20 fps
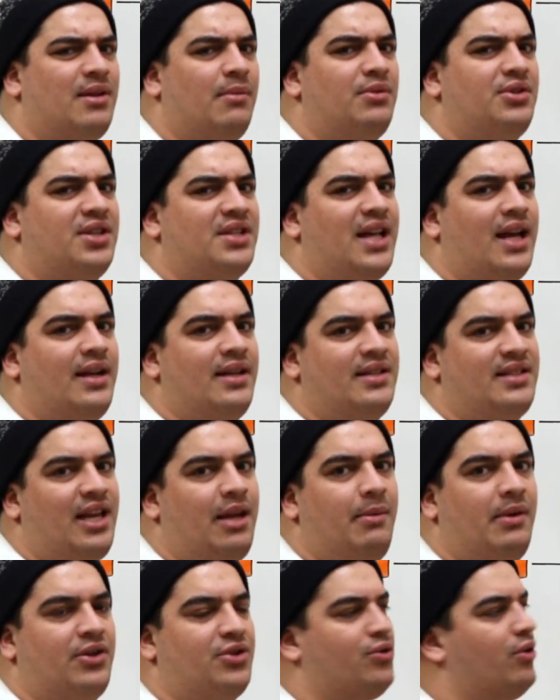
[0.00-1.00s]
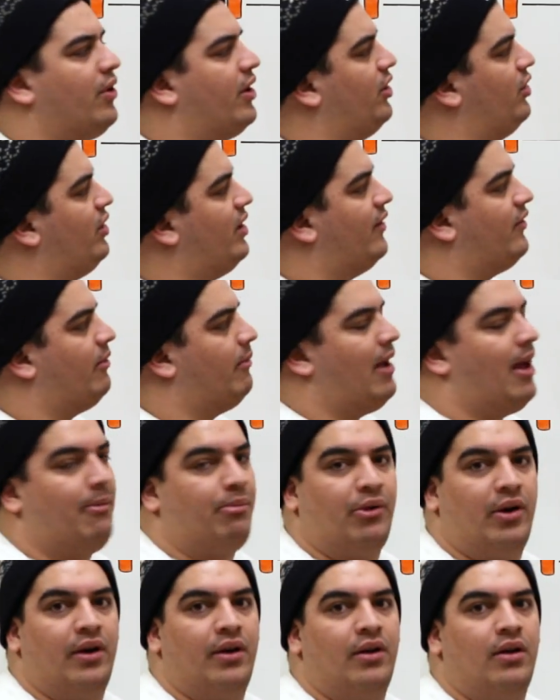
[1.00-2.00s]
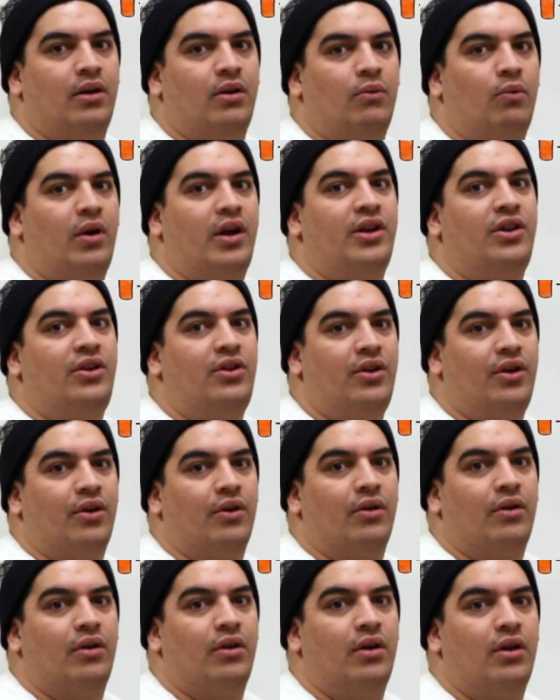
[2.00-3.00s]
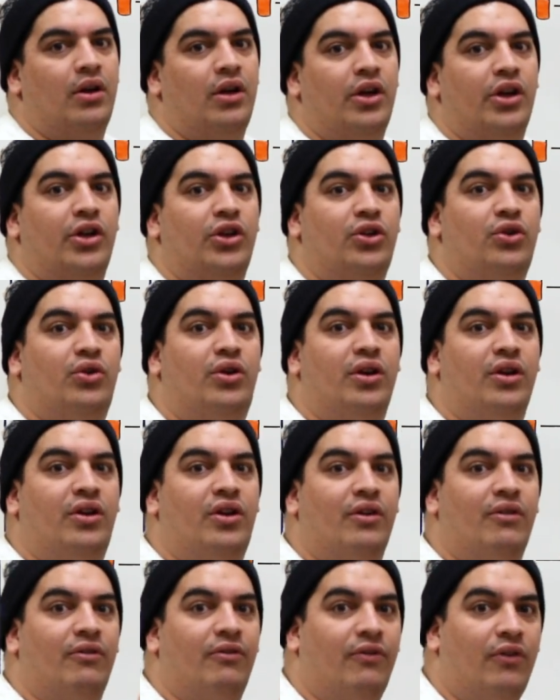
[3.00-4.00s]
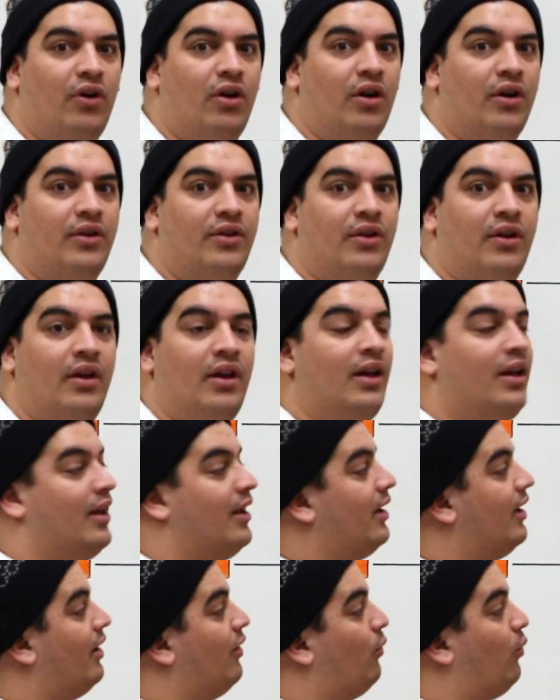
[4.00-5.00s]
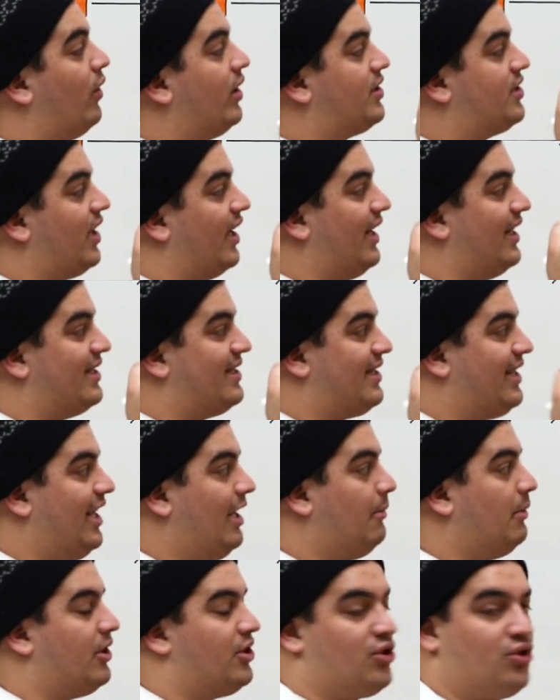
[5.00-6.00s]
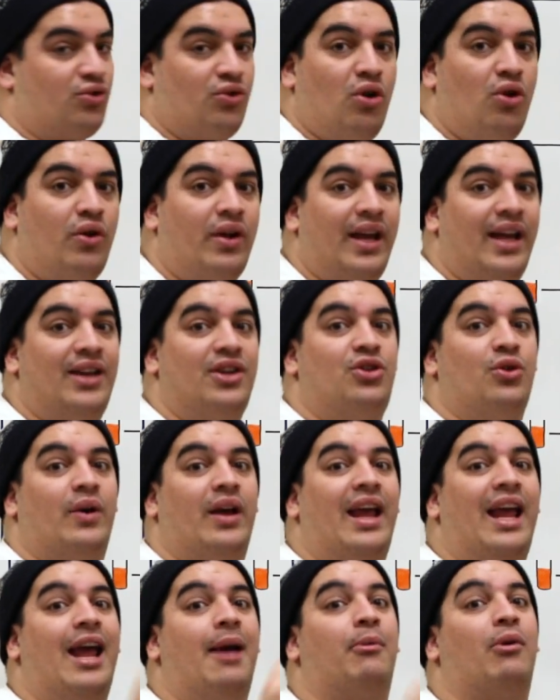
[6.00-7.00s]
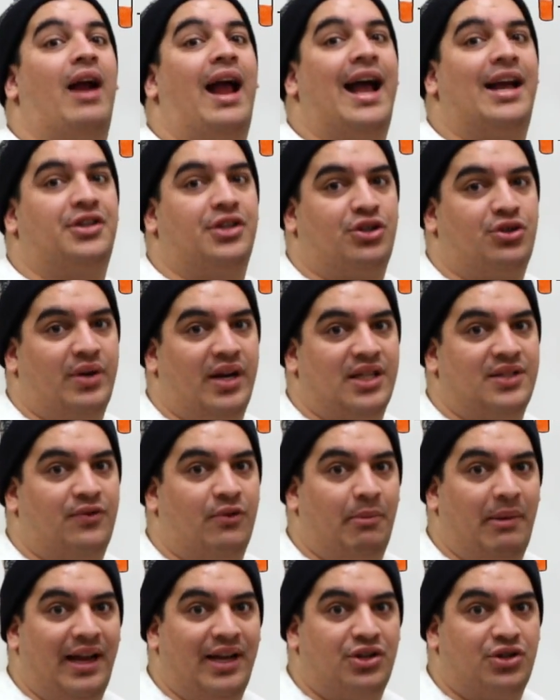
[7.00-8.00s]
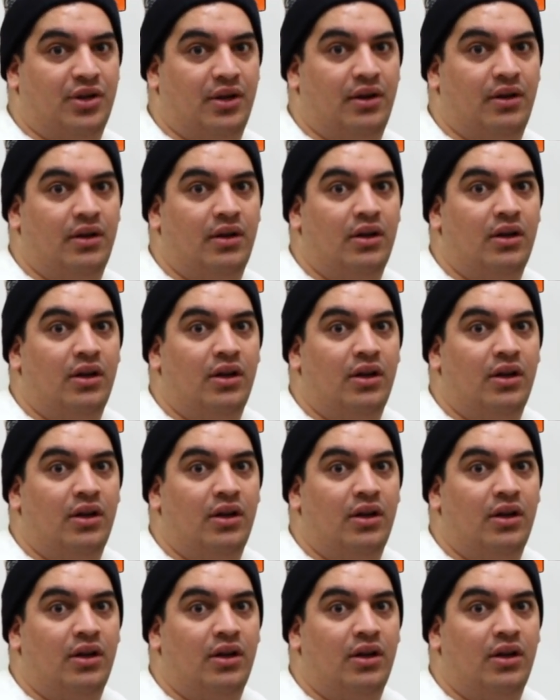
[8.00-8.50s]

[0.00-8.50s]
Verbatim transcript: If someone just had an ischemic stroke and you give them heparin, what can you do? You can convert what's an ischemic stroke into a hemorrhagic transformation.